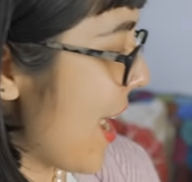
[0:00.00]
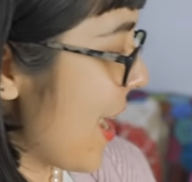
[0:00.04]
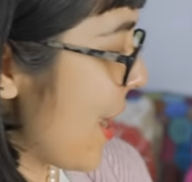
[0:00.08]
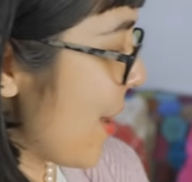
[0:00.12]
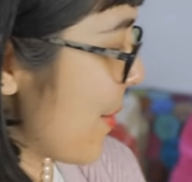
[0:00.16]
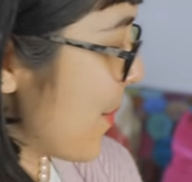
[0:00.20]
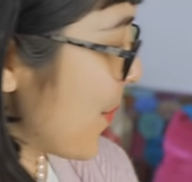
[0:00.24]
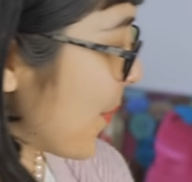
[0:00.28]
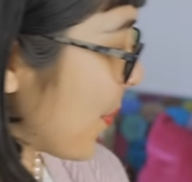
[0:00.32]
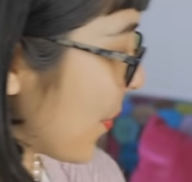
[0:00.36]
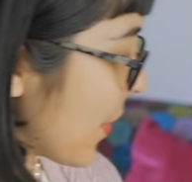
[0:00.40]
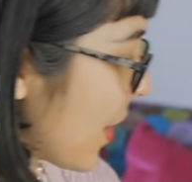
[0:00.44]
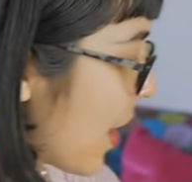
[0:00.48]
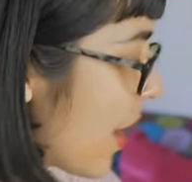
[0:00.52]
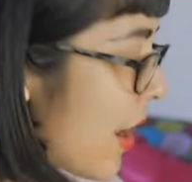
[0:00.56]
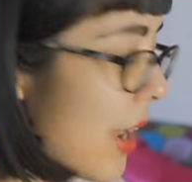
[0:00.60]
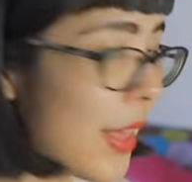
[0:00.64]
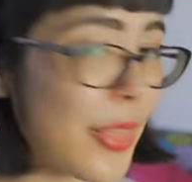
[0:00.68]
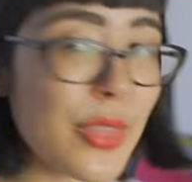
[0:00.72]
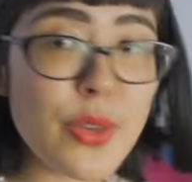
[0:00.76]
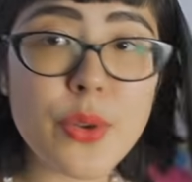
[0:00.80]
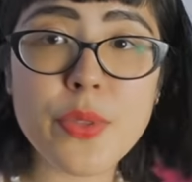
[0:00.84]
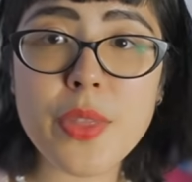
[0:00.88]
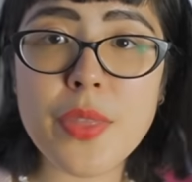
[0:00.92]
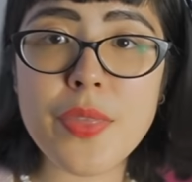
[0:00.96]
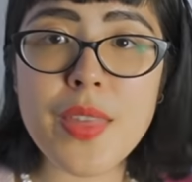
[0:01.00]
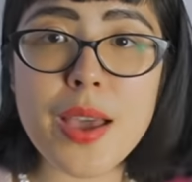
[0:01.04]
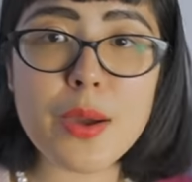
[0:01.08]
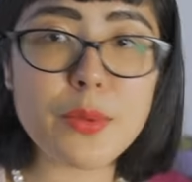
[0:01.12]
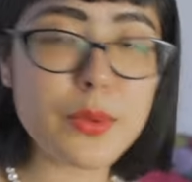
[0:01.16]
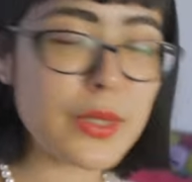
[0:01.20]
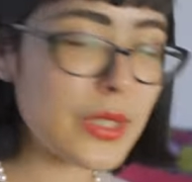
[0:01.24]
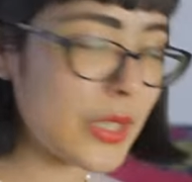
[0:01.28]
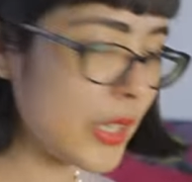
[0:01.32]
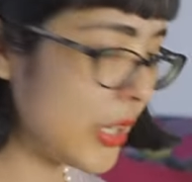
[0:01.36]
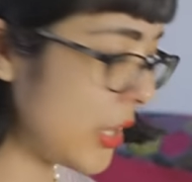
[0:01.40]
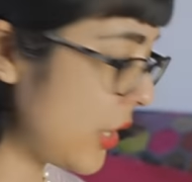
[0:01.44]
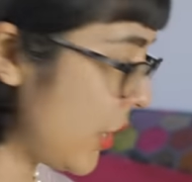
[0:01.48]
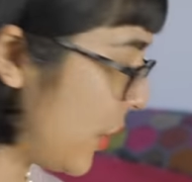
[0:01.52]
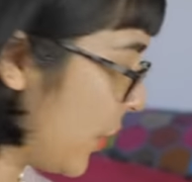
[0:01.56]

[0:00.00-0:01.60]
Um, I thought that that was